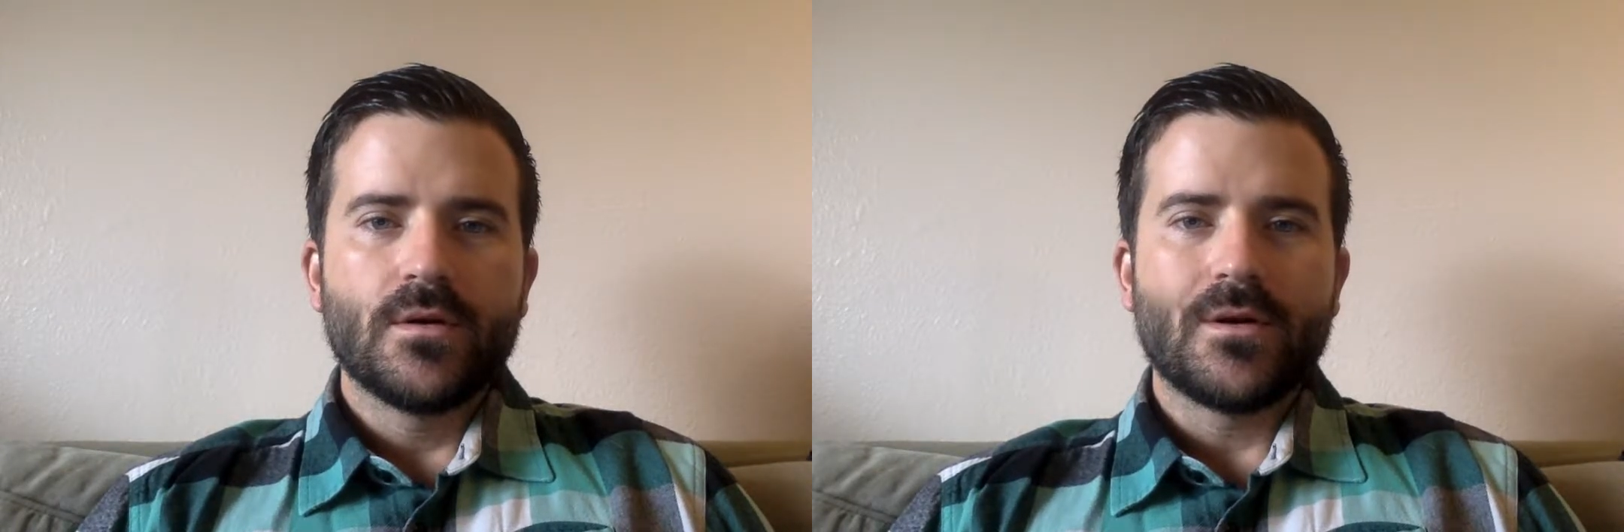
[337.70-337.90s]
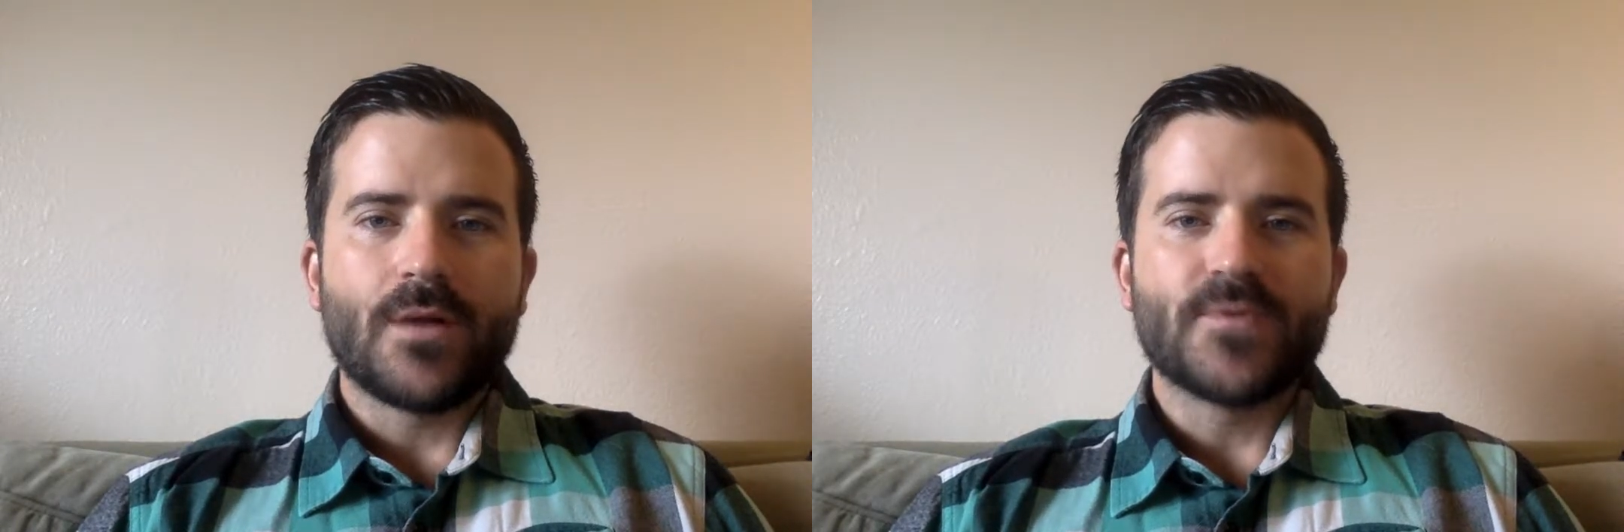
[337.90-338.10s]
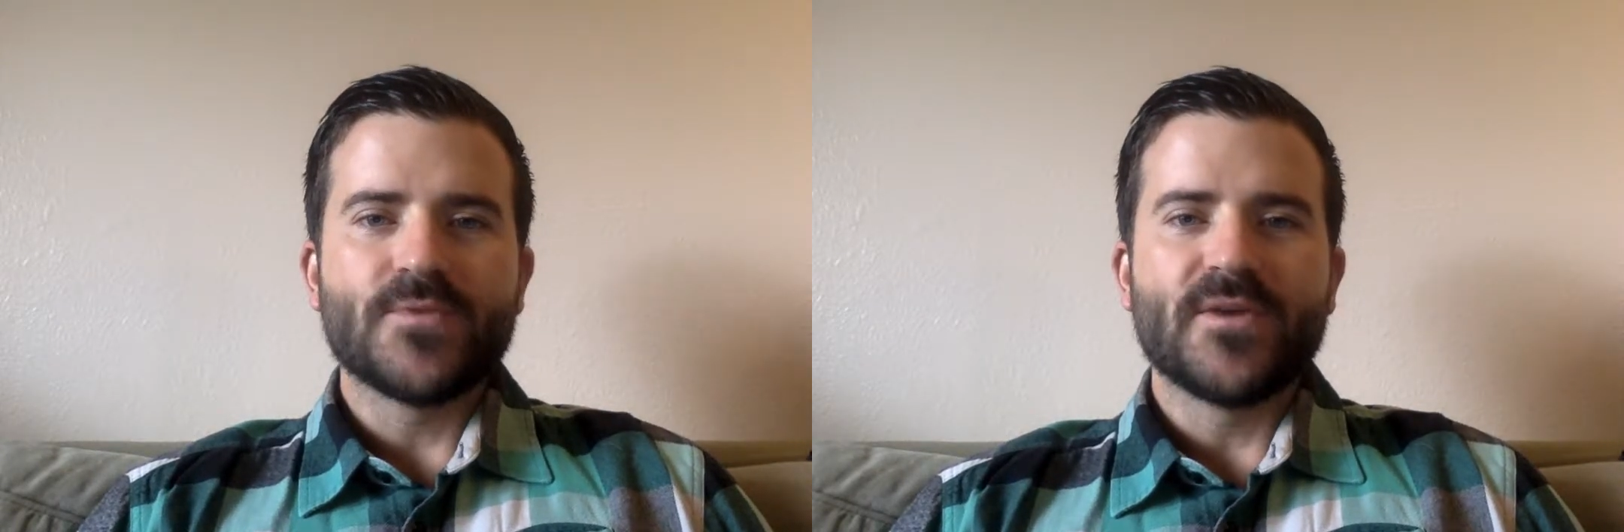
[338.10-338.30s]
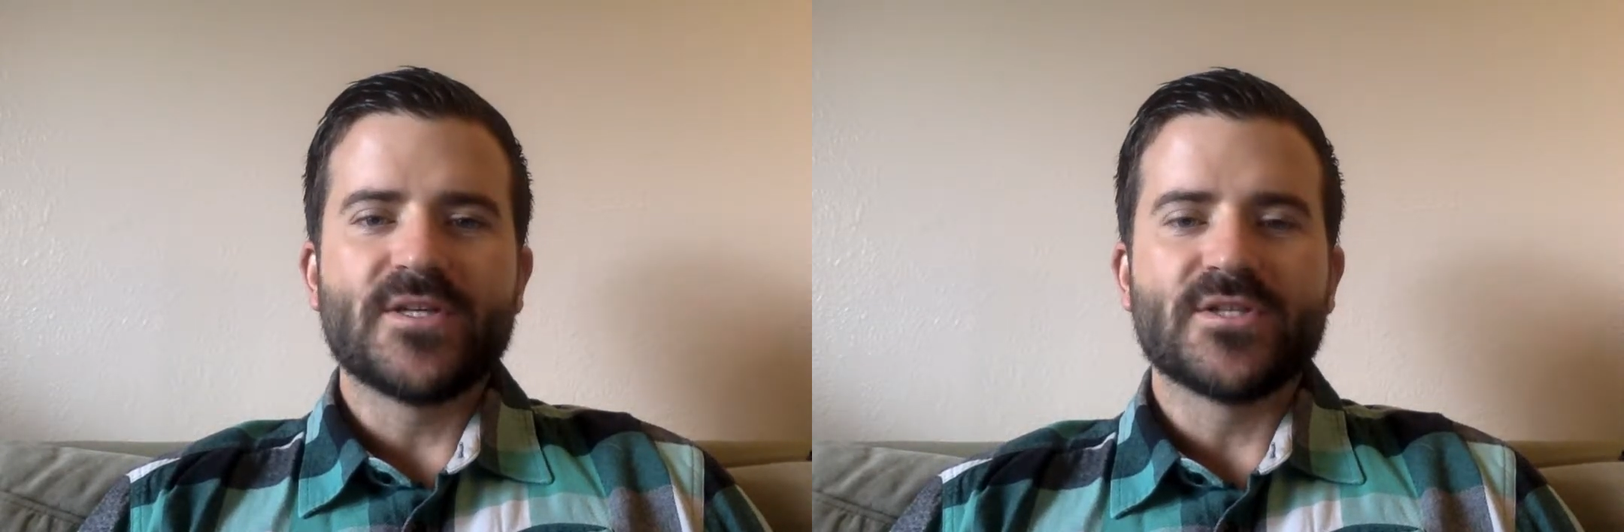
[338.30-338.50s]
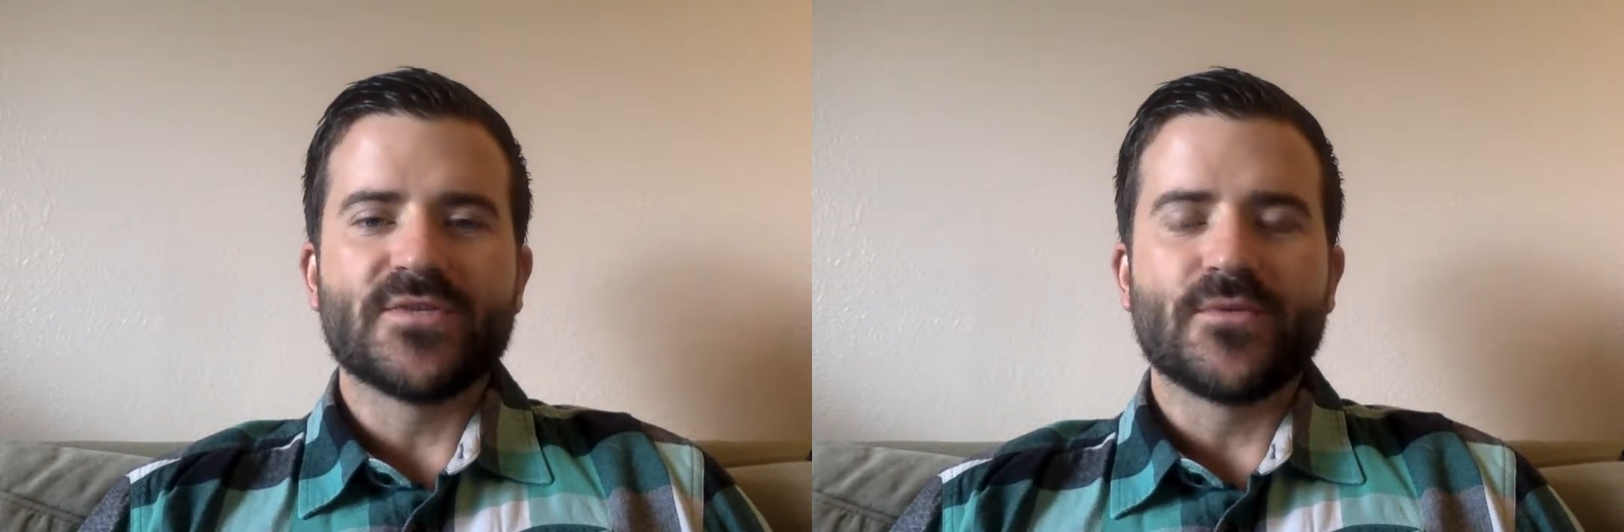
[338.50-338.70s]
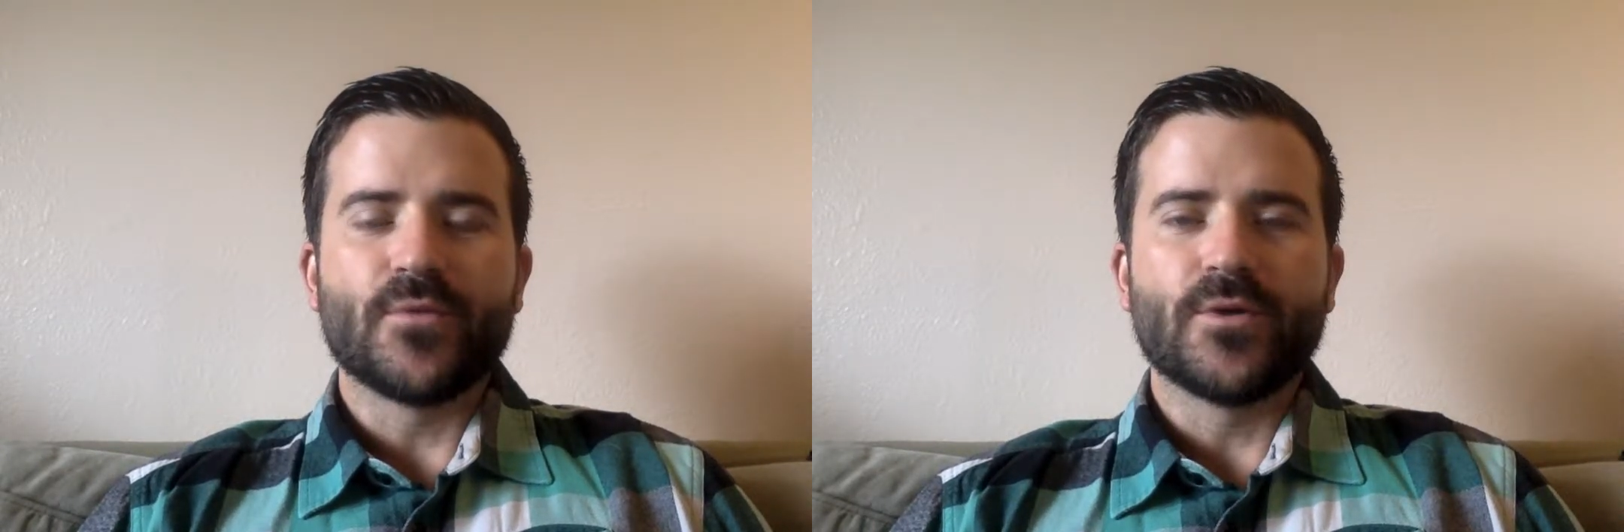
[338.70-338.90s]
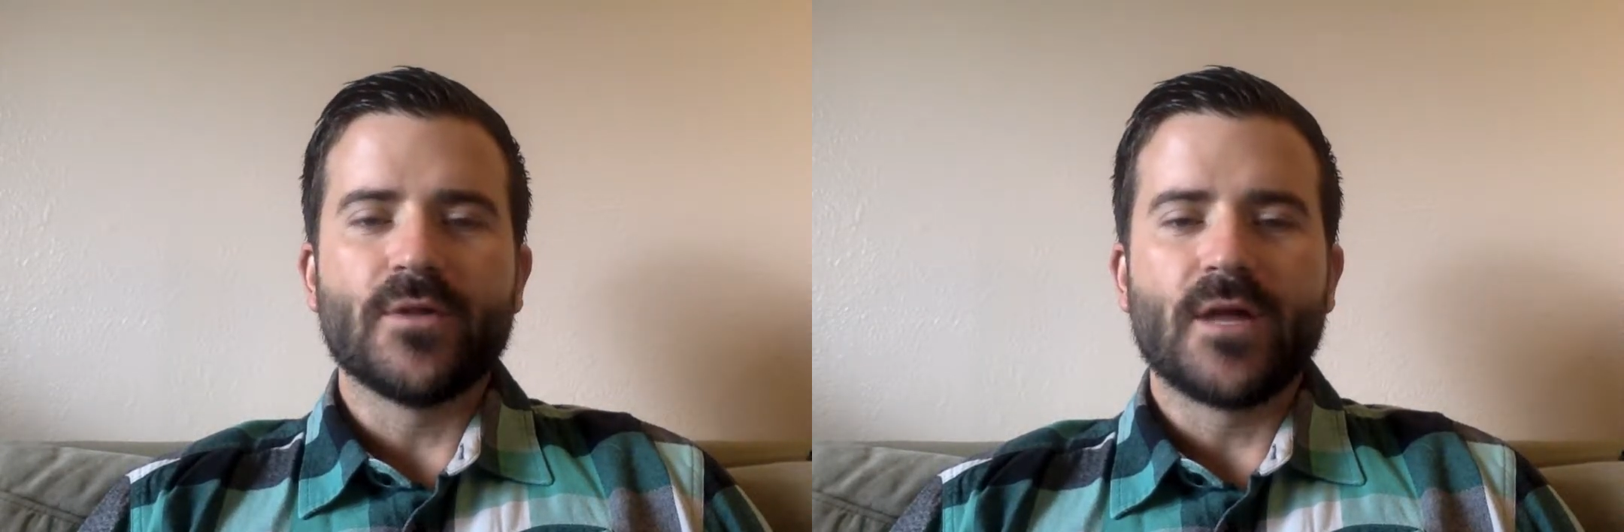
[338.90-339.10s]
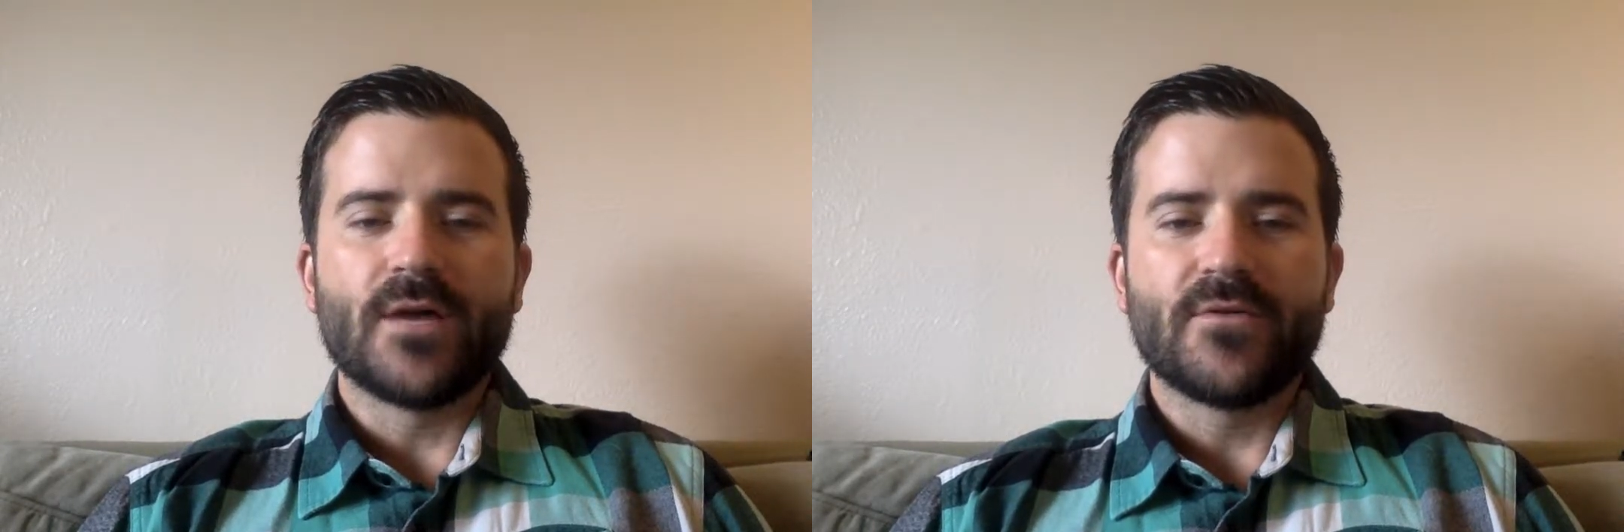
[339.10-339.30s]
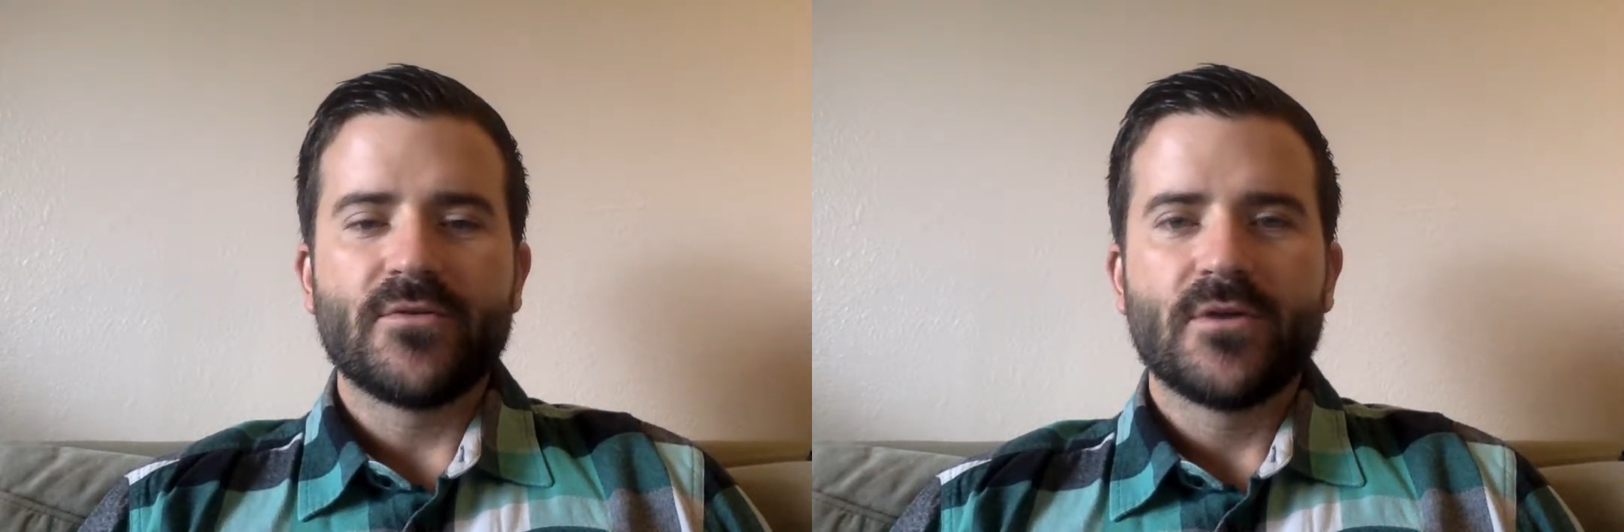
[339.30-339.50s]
Observations from real life.